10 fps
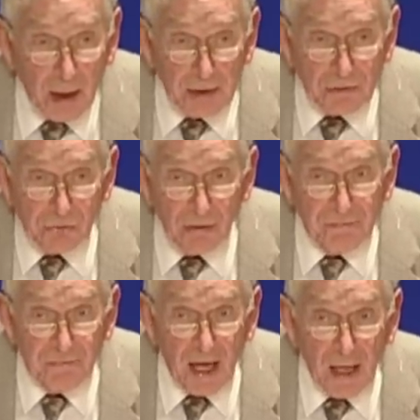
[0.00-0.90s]
It's
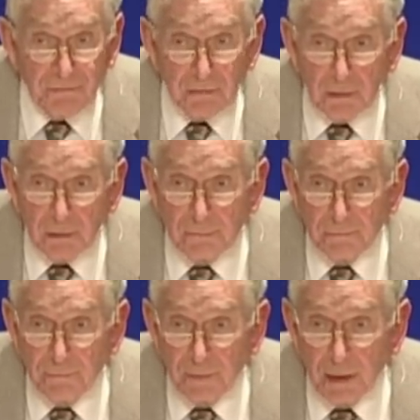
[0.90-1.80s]
revival
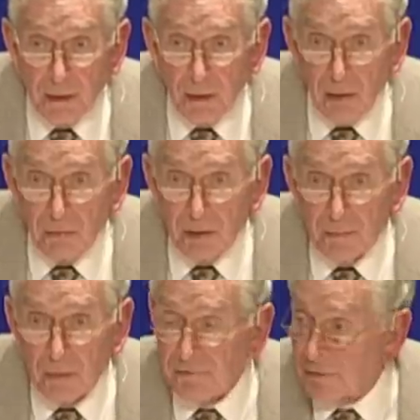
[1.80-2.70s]
or
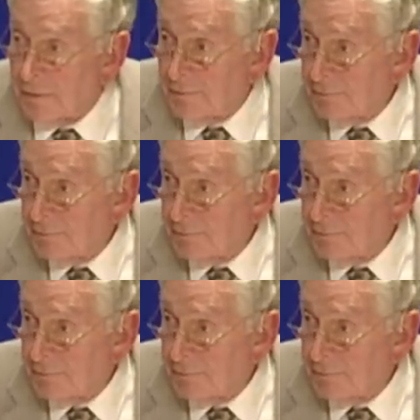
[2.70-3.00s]
removal.